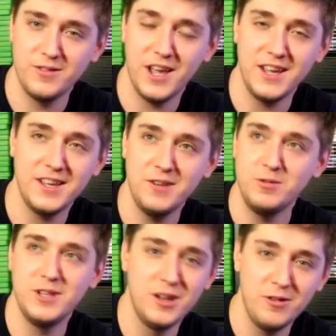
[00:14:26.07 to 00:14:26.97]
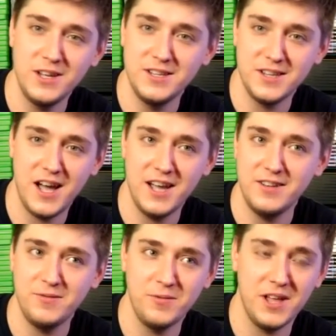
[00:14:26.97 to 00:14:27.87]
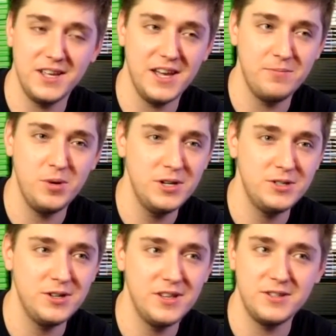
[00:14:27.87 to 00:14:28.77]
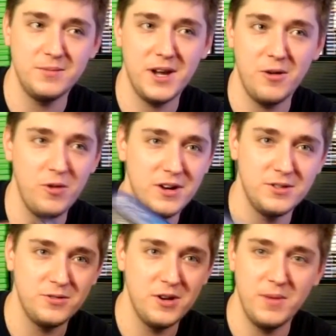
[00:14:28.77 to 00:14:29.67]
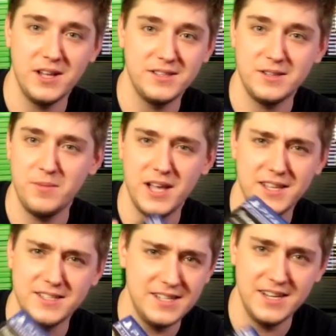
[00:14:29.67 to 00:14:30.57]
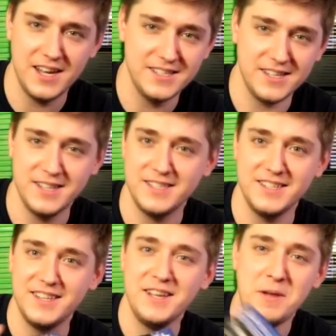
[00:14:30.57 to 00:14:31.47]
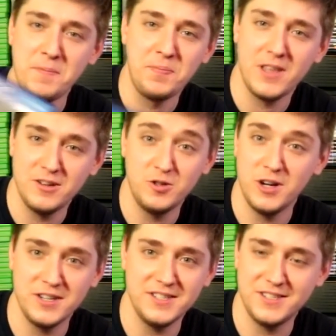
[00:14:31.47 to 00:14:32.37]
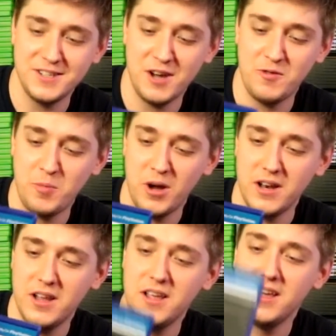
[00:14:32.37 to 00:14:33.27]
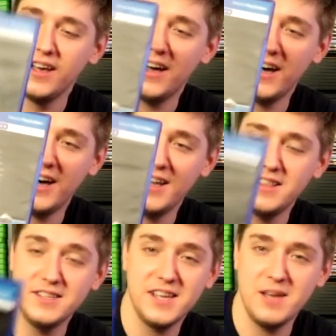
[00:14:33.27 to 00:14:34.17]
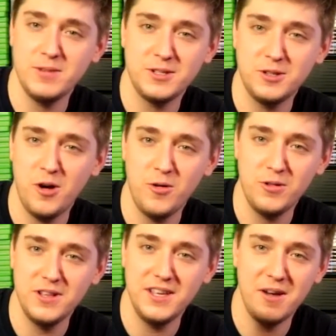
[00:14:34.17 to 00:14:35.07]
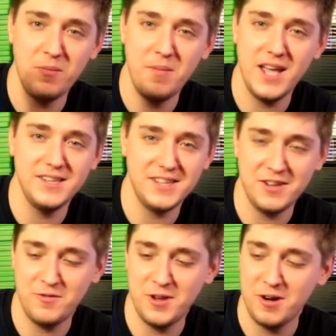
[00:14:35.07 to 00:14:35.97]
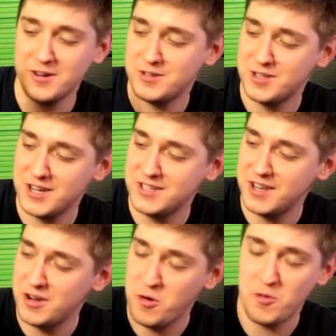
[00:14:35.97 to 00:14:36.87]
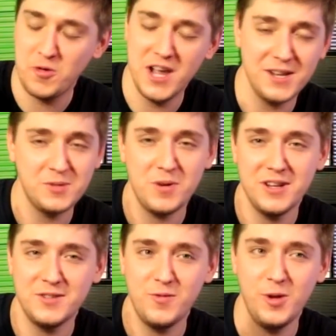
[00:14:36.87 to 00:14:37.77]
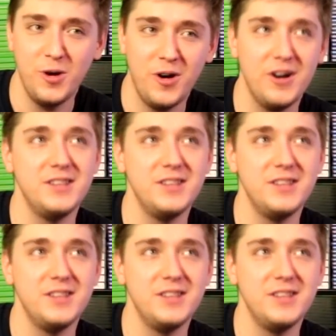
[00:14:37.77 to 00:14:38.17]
Like, it was literally designed, like, I'm pretty sure there's some kind of weird story about some LSD nonsense and drugs and stuff, but this game is totally amazing in VR. Such a great experience in VR.